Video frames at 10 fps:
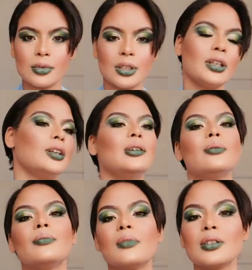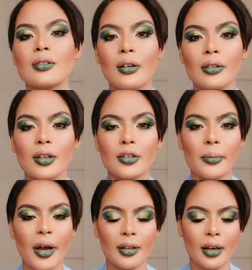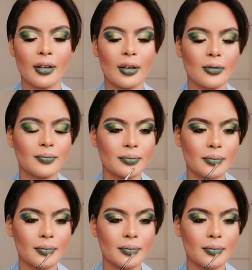See, that's not looking too bad right now.